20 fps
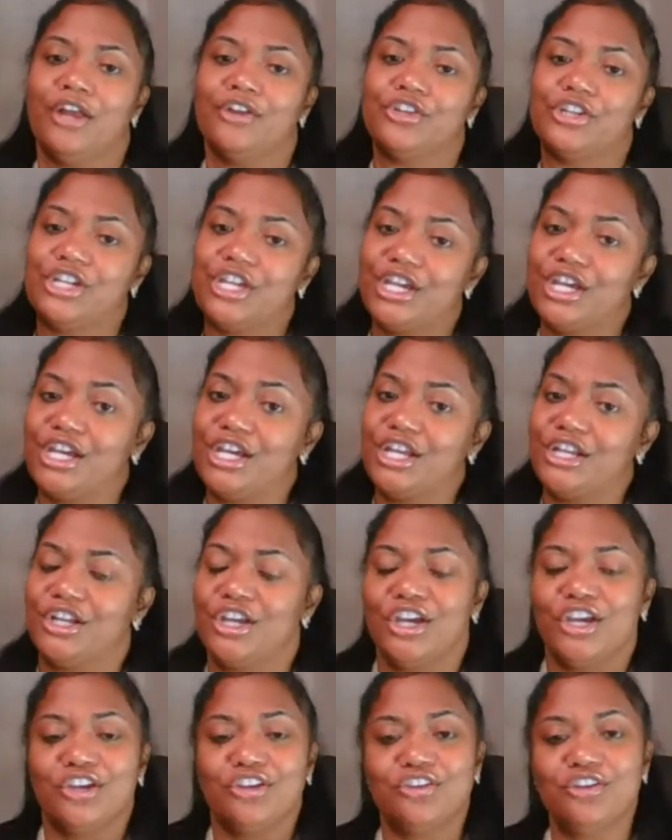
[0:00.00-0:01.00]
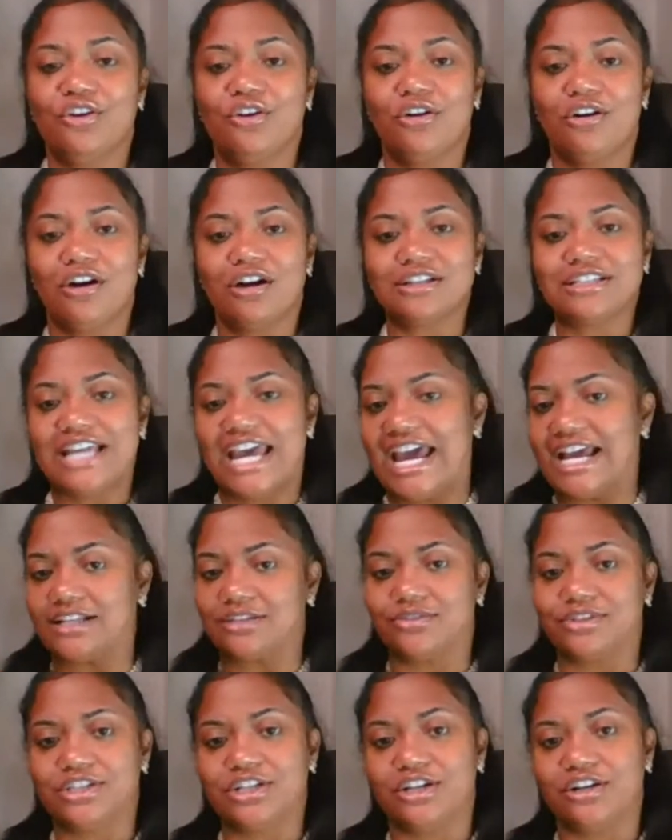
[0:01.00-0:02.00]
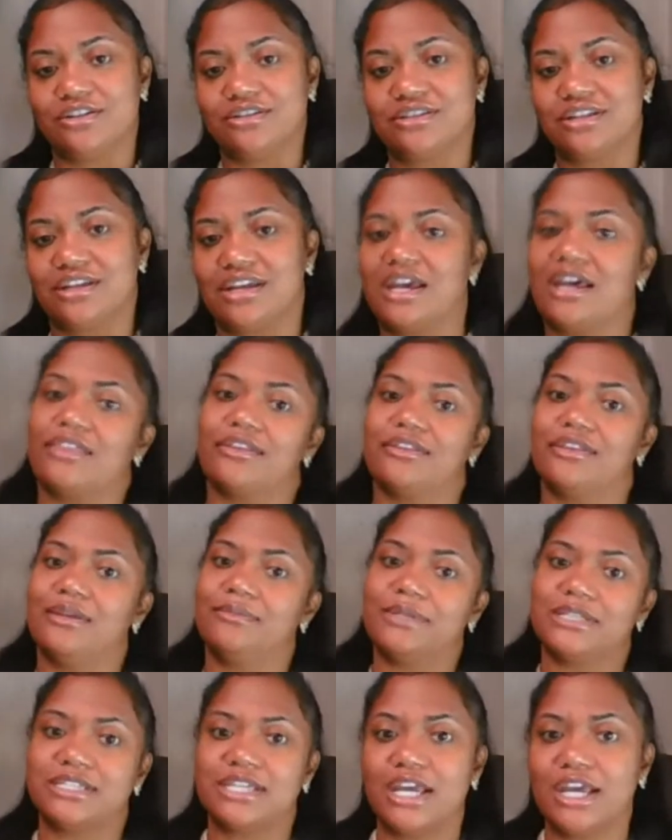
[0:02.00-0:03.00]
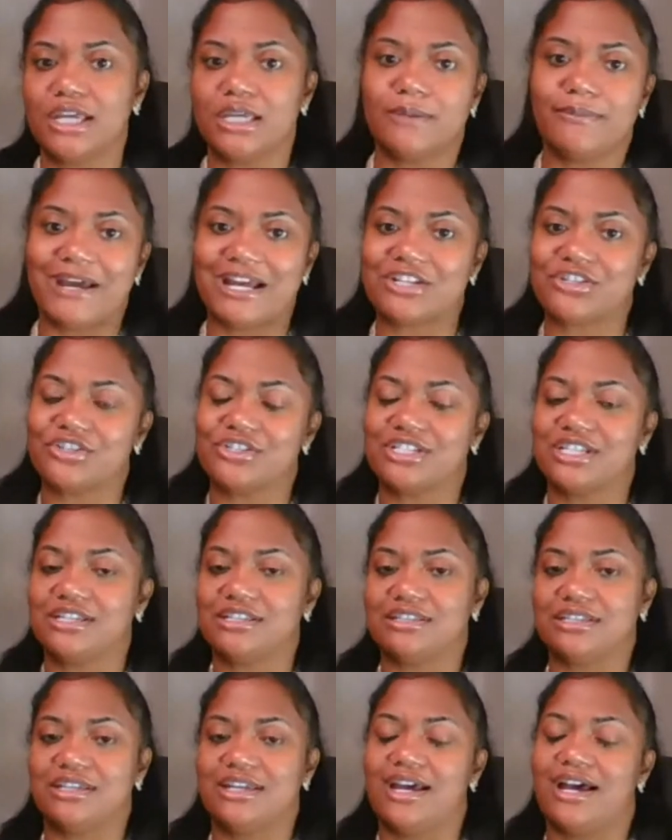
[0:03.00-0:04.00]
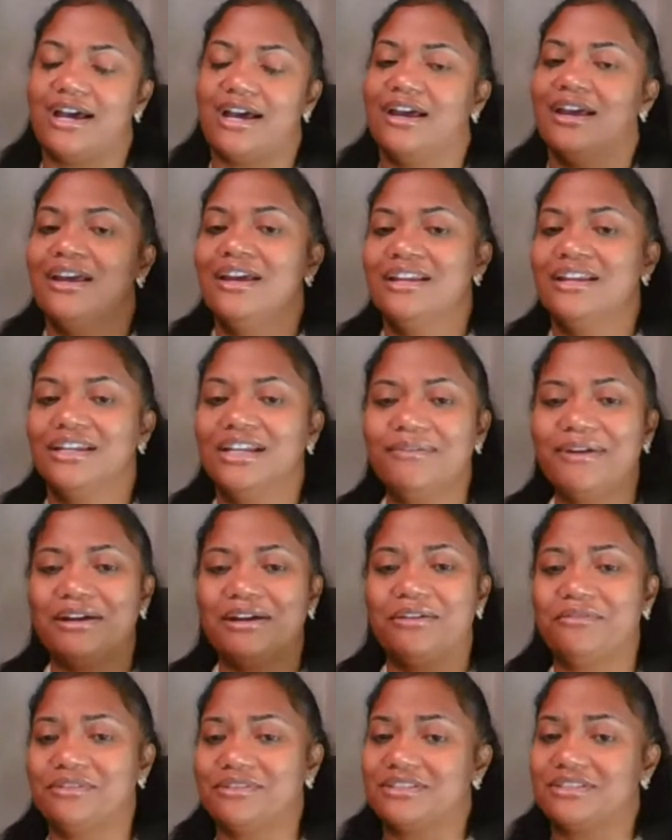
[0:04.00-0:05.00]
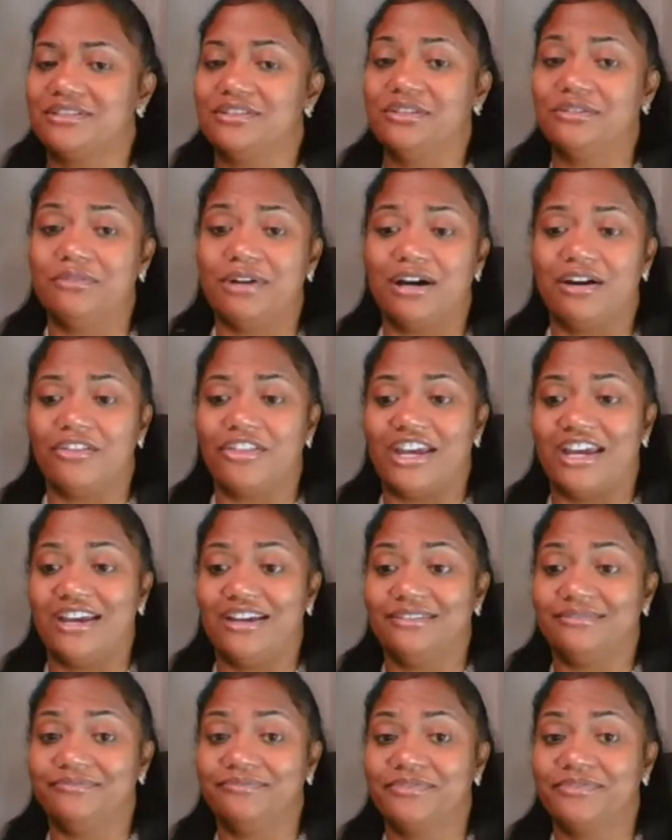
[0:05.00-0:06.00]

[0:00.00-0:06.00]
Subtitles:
to get your tax returns together, them to tell you about your DTI, nobody wants to do all that.